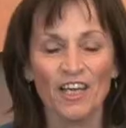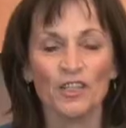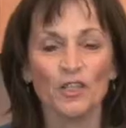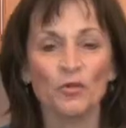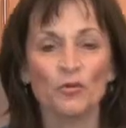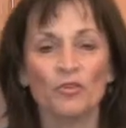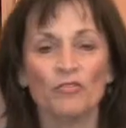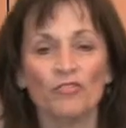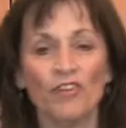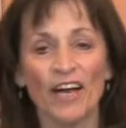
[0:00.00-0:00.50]

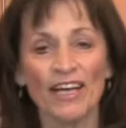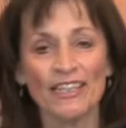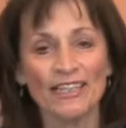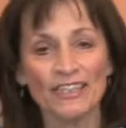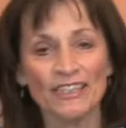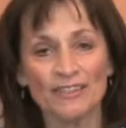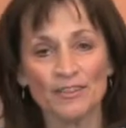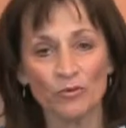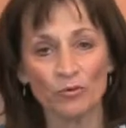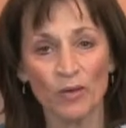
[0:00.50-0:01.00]
You will find
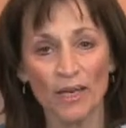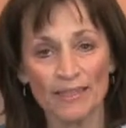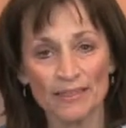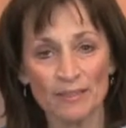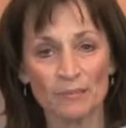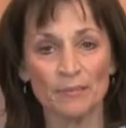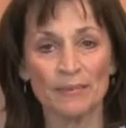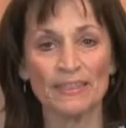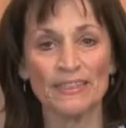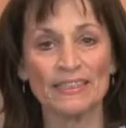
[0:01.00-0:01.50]
these
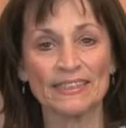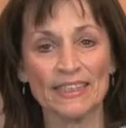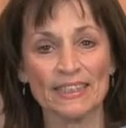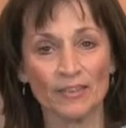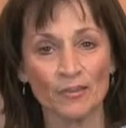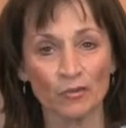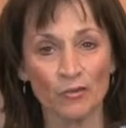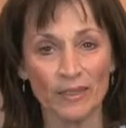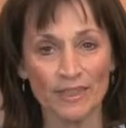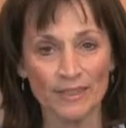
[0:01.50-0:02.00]
recipes
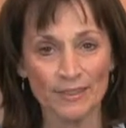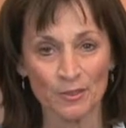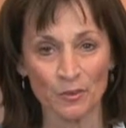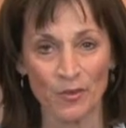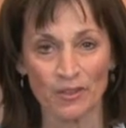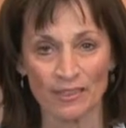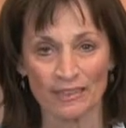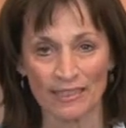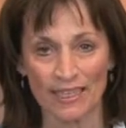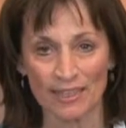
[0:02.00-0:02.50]
in the
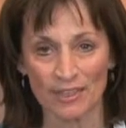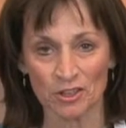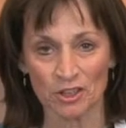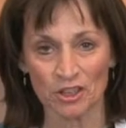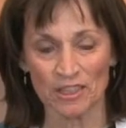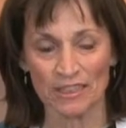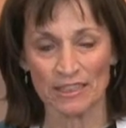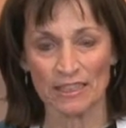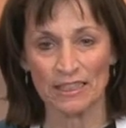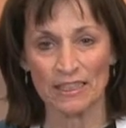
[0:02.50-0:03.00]
resource
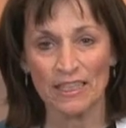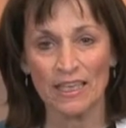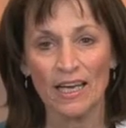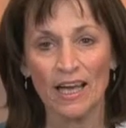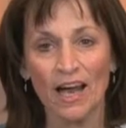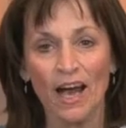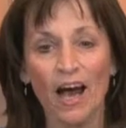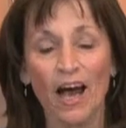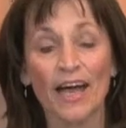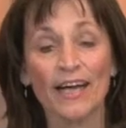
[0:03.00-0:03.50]
section.
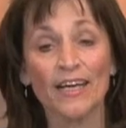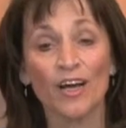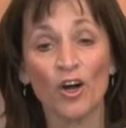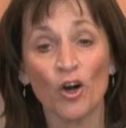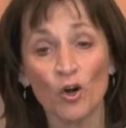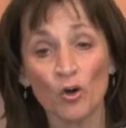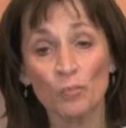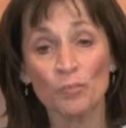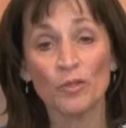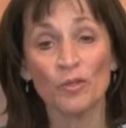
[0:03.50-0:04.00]
I
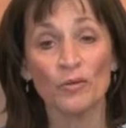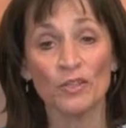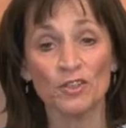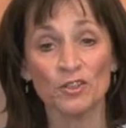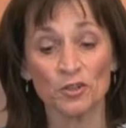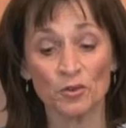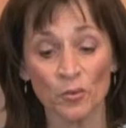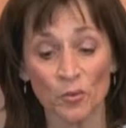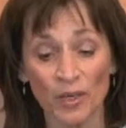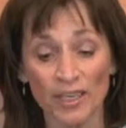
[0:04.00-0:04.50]
hope you
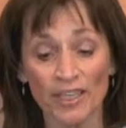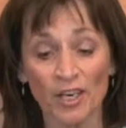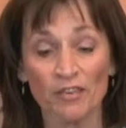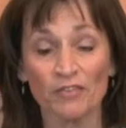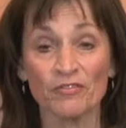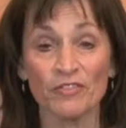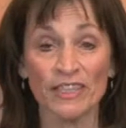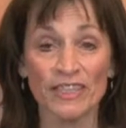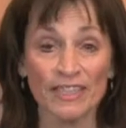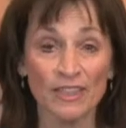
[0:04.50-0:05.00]
enjoyed our
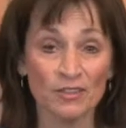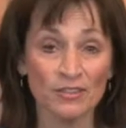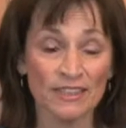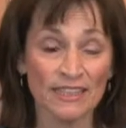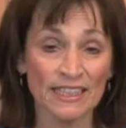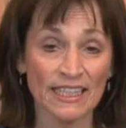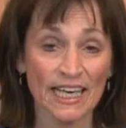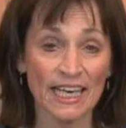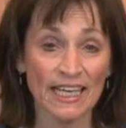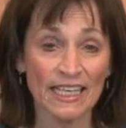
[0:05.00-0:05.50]
video
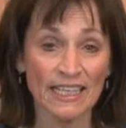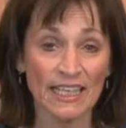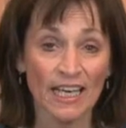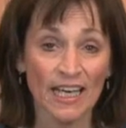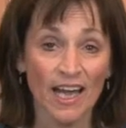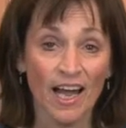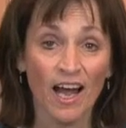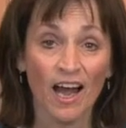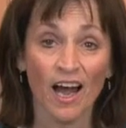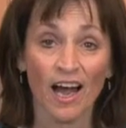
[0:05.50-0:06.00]
today.
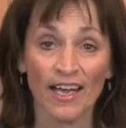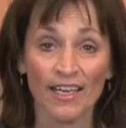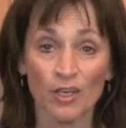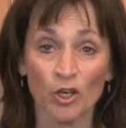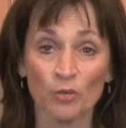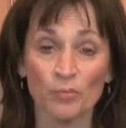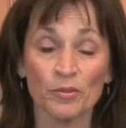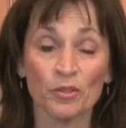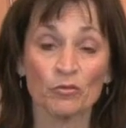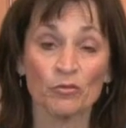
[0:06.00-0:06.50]
I
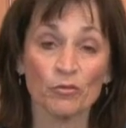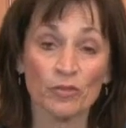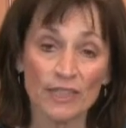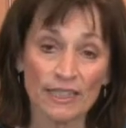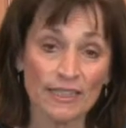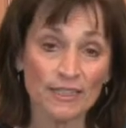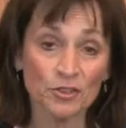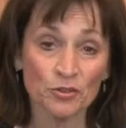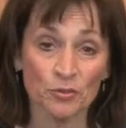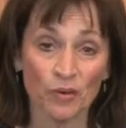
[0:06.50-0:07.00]
hope you'll
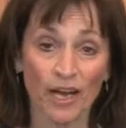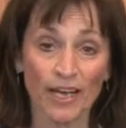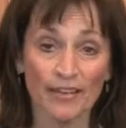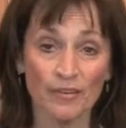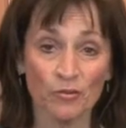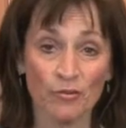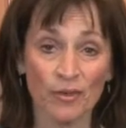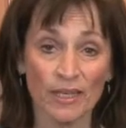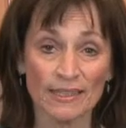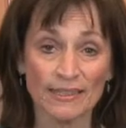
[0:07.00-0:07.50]
really try
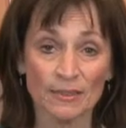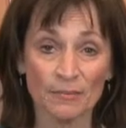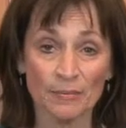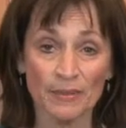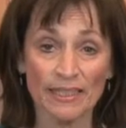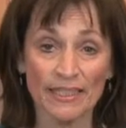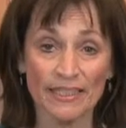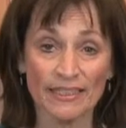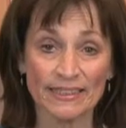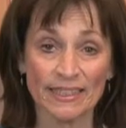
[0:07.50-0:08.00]
the
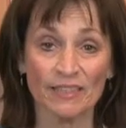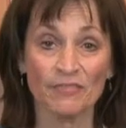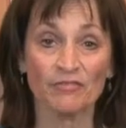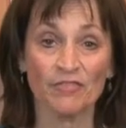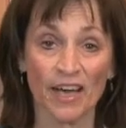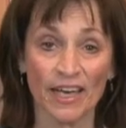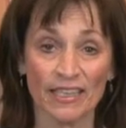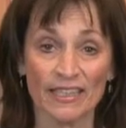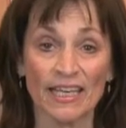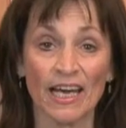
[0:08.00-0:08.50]
recipes and
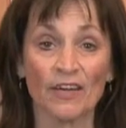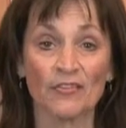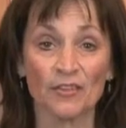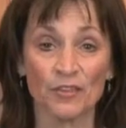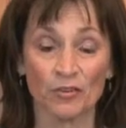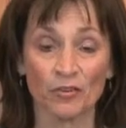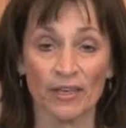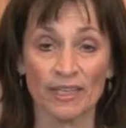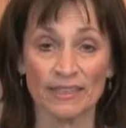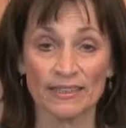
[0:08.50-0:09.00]
find out
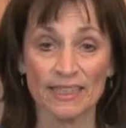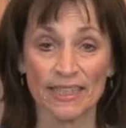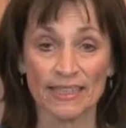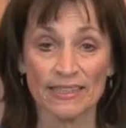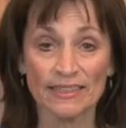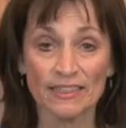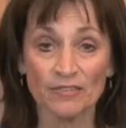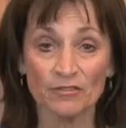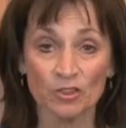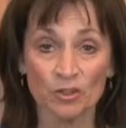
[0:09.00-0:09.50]
the great
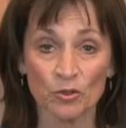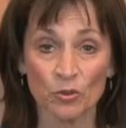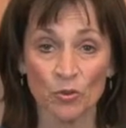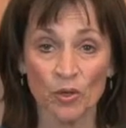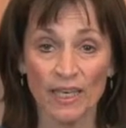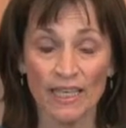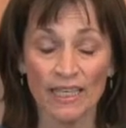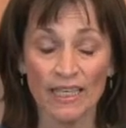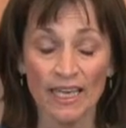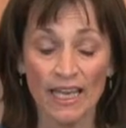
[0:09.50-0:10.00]
taste of
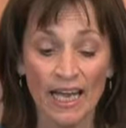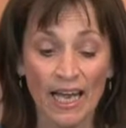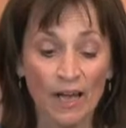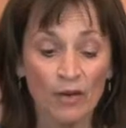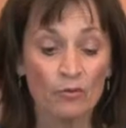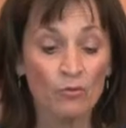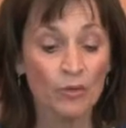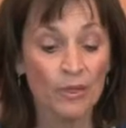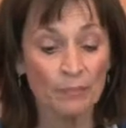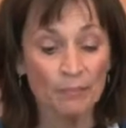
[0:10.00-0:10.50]
soy.
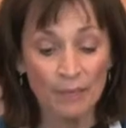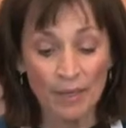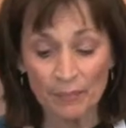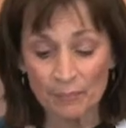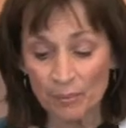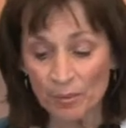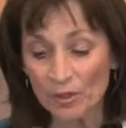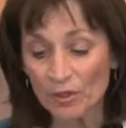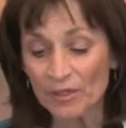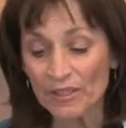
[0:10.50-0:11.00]

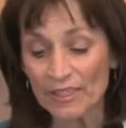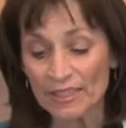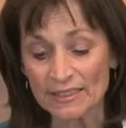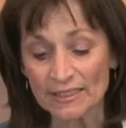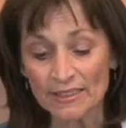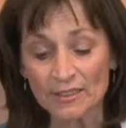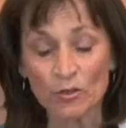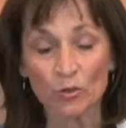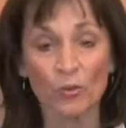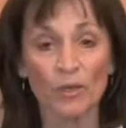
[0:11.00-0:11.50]
Remember
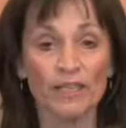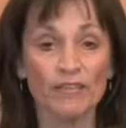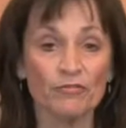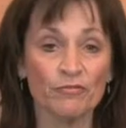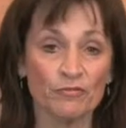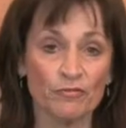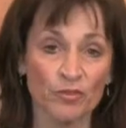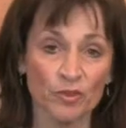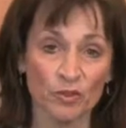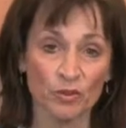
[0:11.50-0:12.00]
that soy
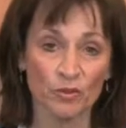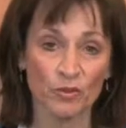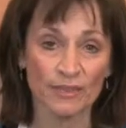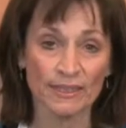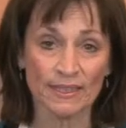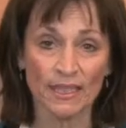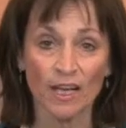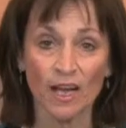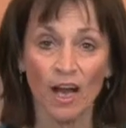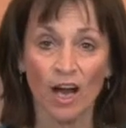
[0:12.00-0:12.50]

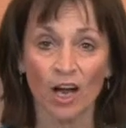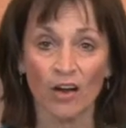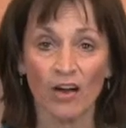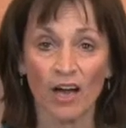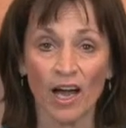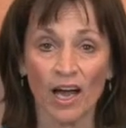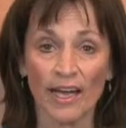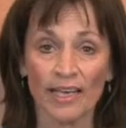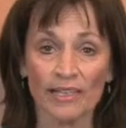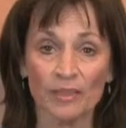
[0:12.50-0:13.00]
foods are
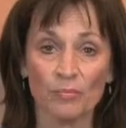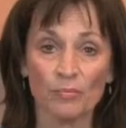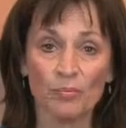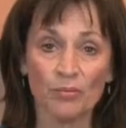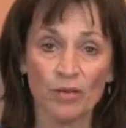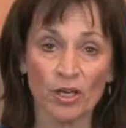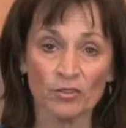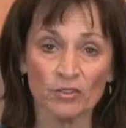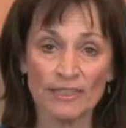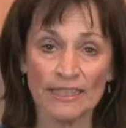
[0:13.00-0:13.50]
high in
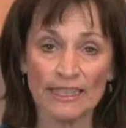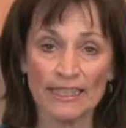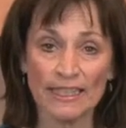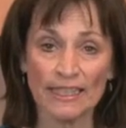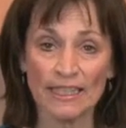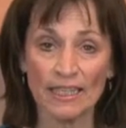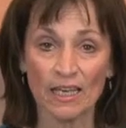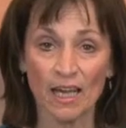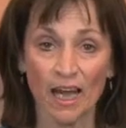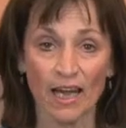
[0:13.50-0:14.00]

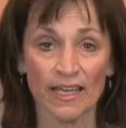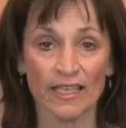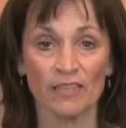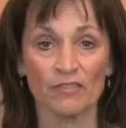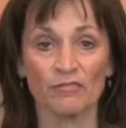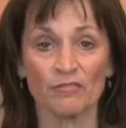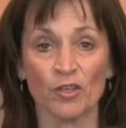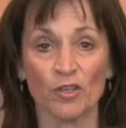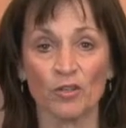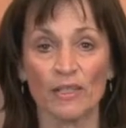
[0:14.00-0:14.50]
protein, high
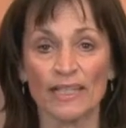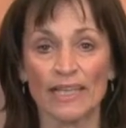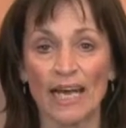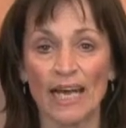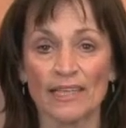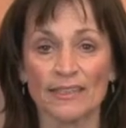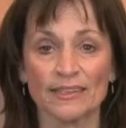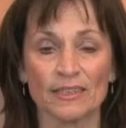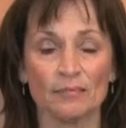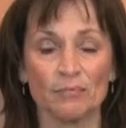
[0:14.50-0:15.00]
in folic
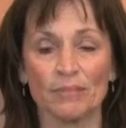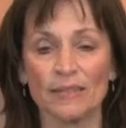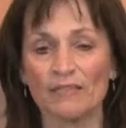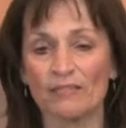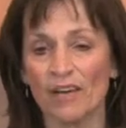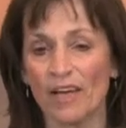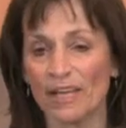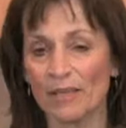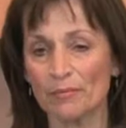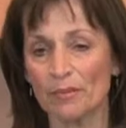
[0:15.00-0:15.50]
acid, B
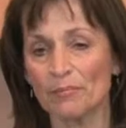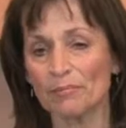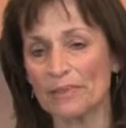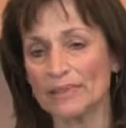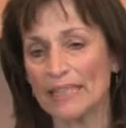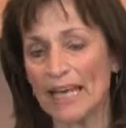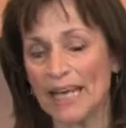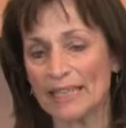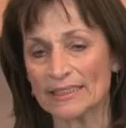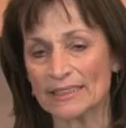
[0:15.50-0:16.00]
vitamin,
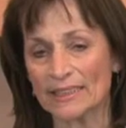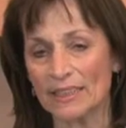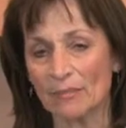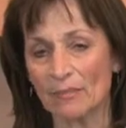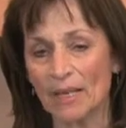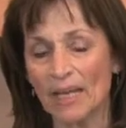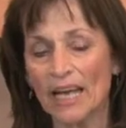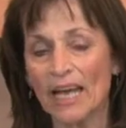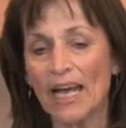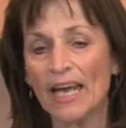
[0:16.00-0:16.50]

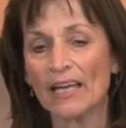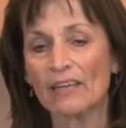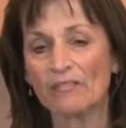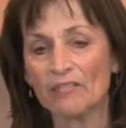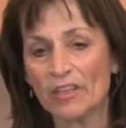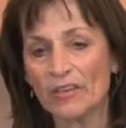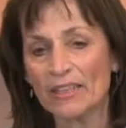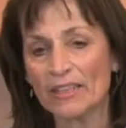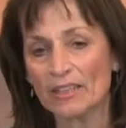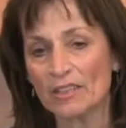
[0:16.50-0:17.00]
potassium, and
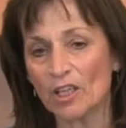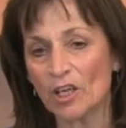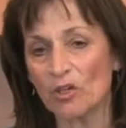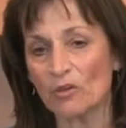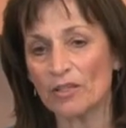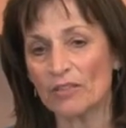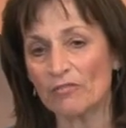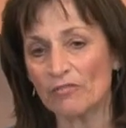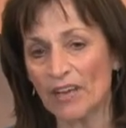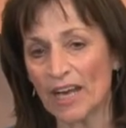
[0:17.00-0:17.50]
very
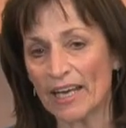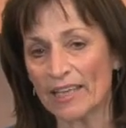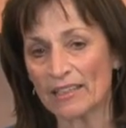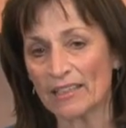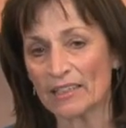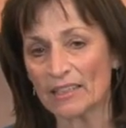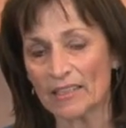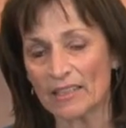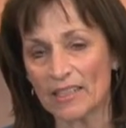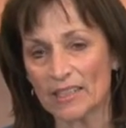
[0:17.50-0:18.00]
low in fat
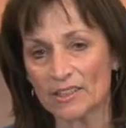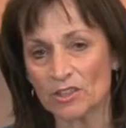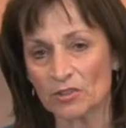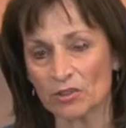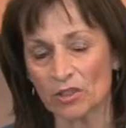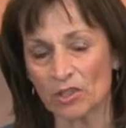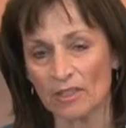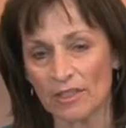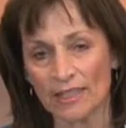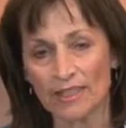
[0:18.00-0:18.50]
and
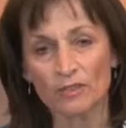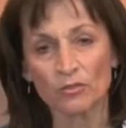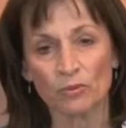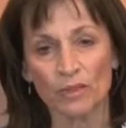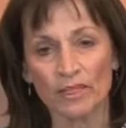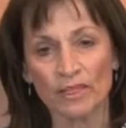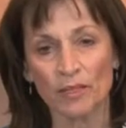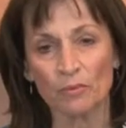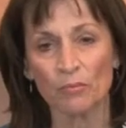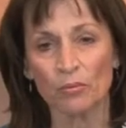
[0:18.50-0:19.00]
cholesterol, and that's
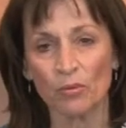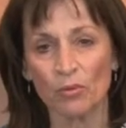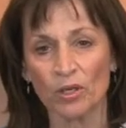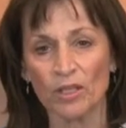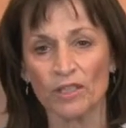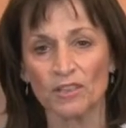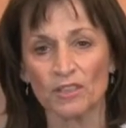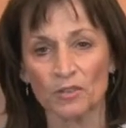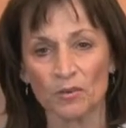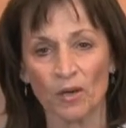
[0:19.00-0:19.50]
really
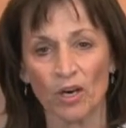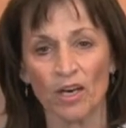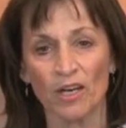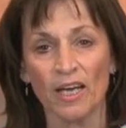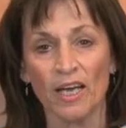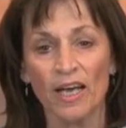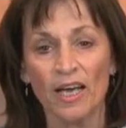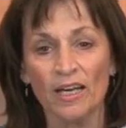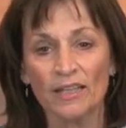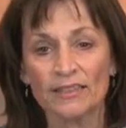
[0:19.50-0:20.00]
important to our
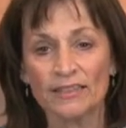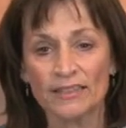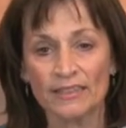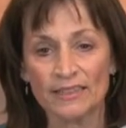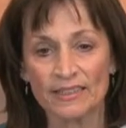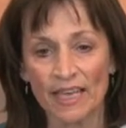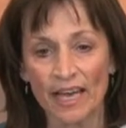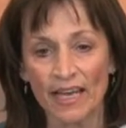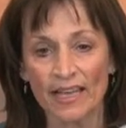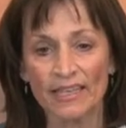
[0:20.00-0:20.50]

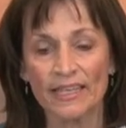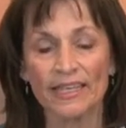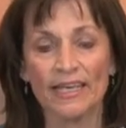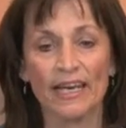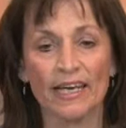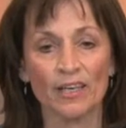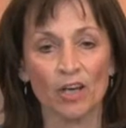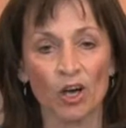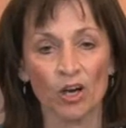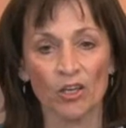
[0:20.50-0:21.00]
society
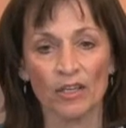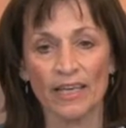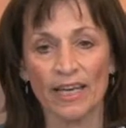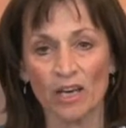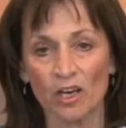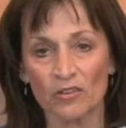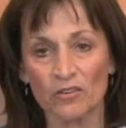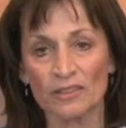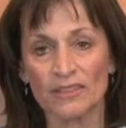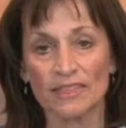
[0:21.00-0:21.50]
and heart
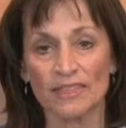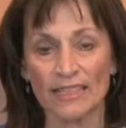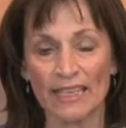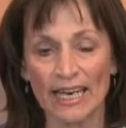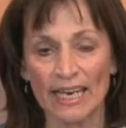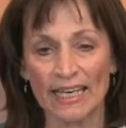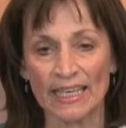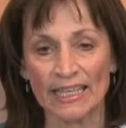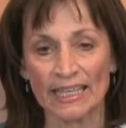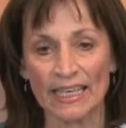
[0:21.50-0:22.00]
health
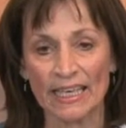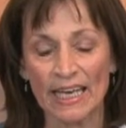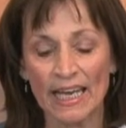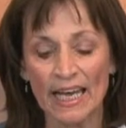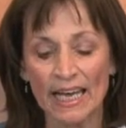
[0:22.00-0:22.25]
today.